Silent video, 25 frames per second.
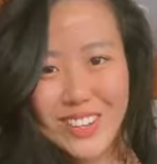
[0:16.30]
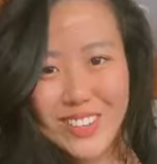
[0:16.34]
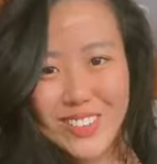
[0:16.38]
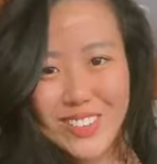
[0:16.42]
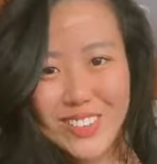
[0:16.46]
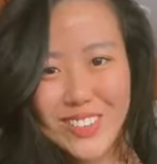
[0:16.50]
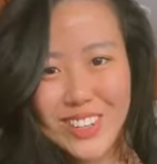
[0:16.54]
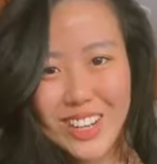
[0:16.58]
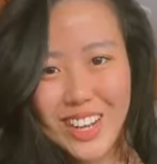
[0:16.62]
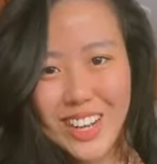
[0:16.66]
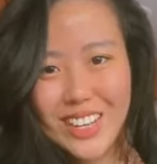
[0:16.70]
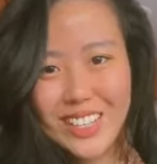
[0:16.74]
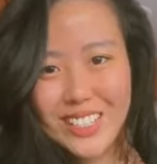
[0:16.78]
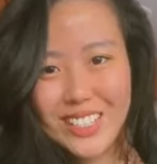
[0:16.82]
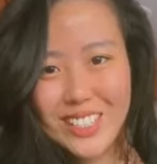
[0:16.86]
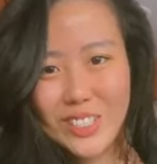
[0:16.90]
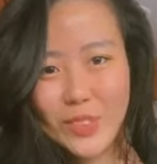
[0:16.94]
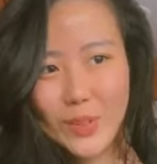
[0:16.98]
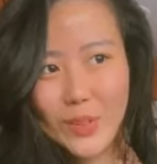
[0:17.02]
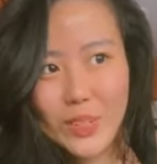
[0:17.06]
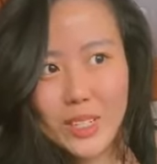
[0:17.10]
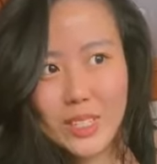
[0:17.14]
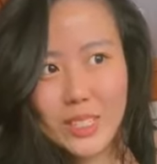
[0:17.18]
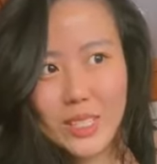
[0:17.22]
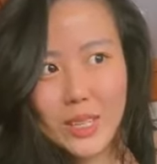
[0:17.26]
tell you guys, I
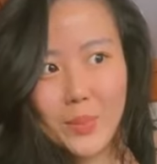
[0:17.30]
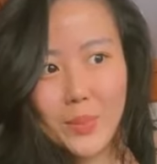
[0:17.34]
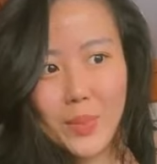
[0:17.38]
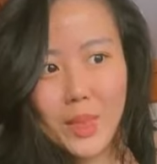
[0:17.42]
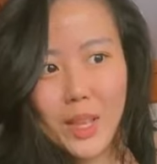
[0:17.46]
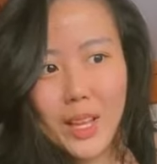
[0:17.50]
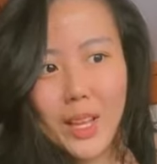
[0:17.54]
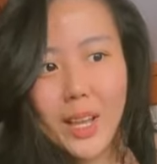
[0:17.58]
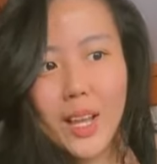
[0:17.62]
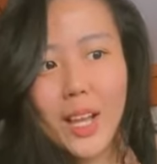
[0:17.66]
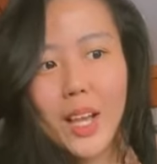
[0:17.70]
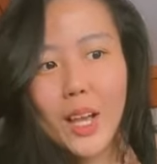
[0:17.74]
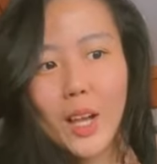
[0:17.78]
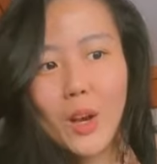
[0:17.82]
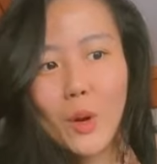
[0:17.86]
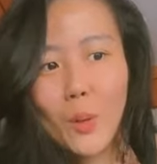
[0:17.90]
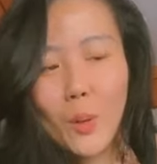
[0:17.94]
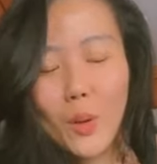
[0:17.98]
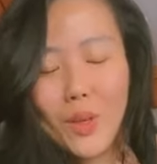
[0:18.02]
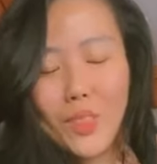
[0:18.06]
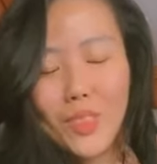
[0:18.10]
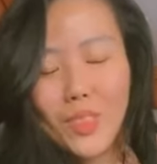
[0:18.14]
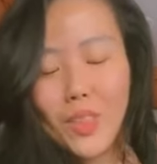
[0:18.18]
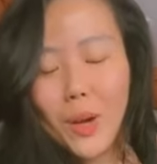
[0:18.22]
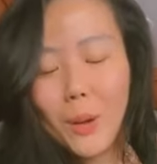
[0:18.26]
drink the same thing
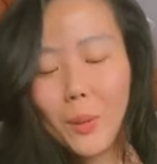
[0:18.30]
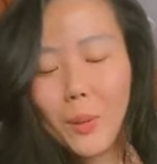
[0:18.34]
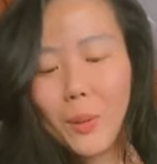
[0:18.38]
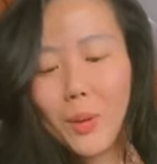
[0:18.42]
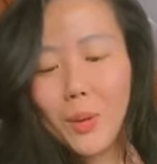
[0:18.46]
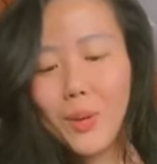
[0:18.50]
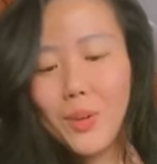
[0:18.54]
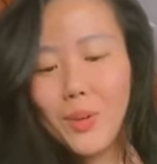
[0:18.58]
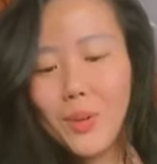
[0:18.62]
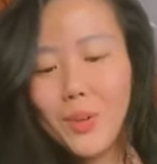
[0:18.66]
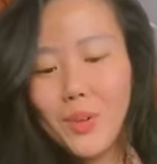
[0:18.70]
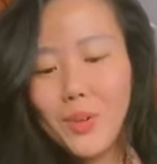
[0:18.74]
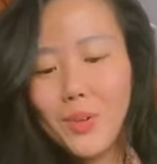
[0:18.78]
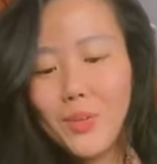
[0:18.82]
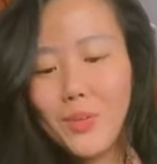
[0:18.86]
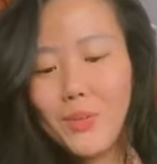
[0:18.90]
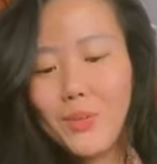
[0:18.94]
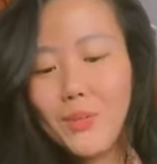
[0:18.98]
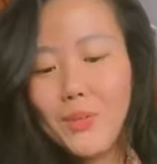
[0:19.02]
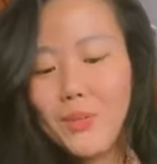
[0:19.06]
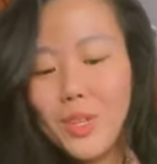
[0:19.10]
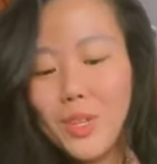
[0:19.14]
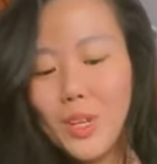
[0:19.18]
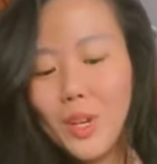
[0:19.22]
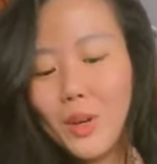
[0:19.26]
with, a,
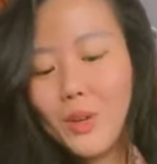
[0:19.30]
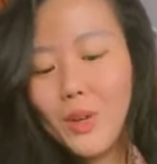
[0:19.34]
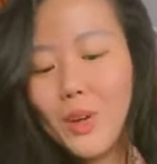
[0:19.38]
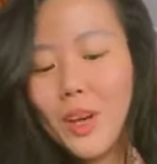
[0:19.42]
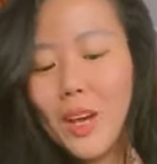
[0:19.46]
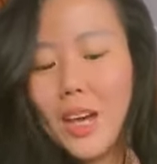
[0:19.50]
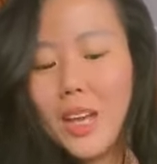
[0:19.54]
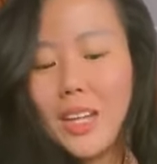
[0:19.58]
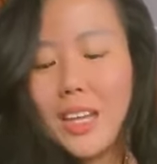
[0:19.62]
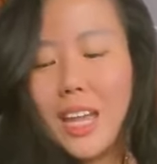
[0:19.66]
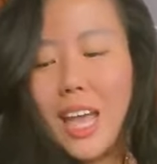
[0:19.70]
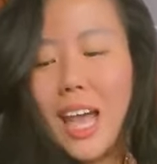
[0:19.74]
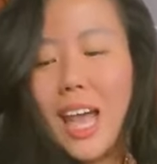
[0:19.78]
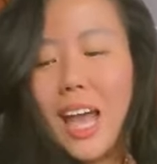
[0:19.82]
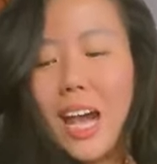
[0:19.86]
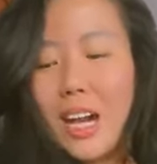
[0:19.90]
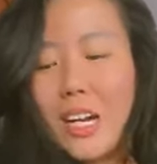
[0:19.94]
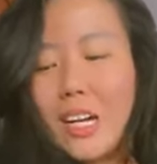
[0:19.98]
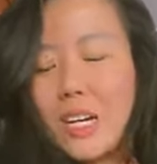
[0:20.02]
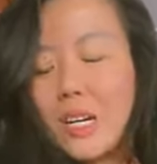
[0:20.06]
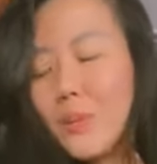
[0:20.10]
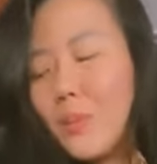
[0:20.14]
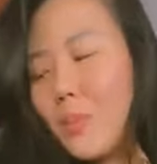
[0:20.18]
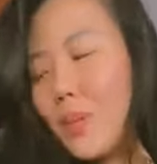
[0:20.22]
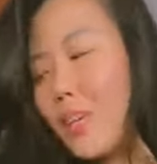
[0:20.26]
you know, an
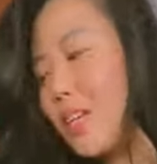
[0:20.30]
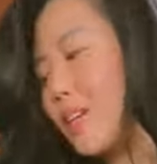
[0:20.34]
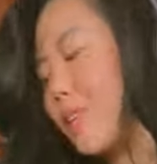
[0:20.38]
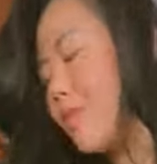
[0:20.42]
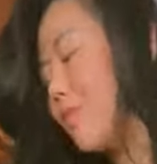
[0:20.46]
alchemy